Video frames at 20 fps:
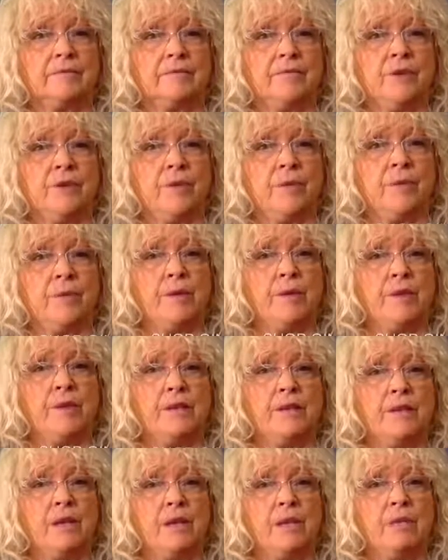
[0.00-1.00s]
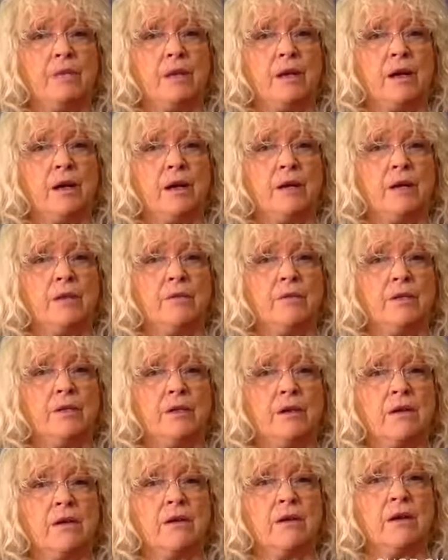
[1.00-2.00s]
Burpee said, When I was
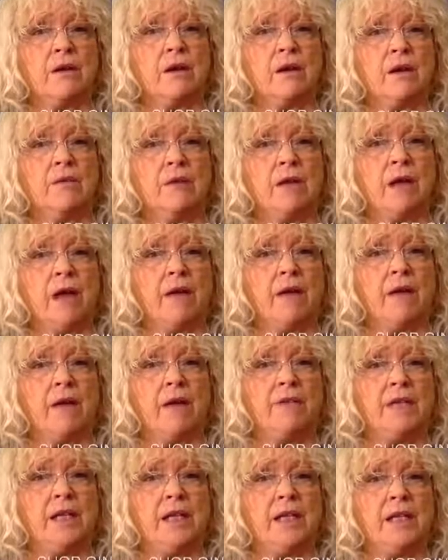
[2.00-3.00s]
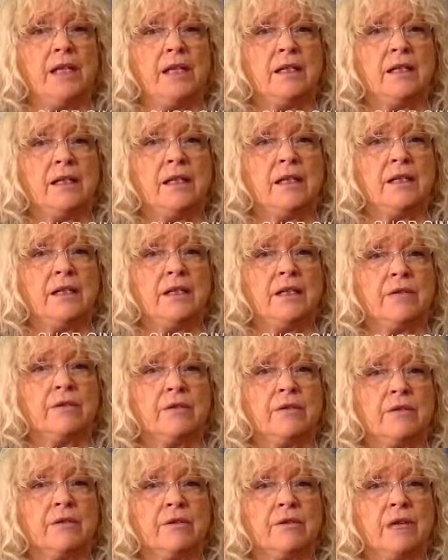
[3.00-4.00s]
younger, I would have needed a
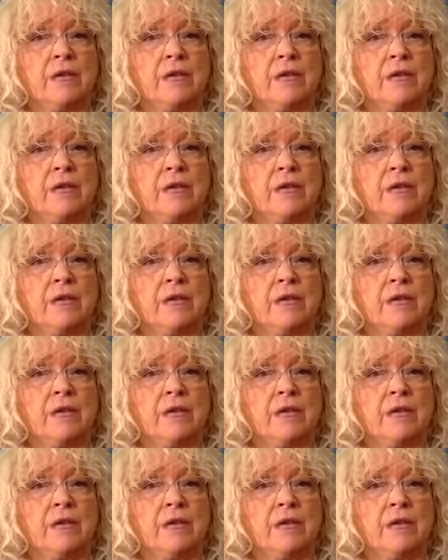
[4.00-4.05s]
teacher.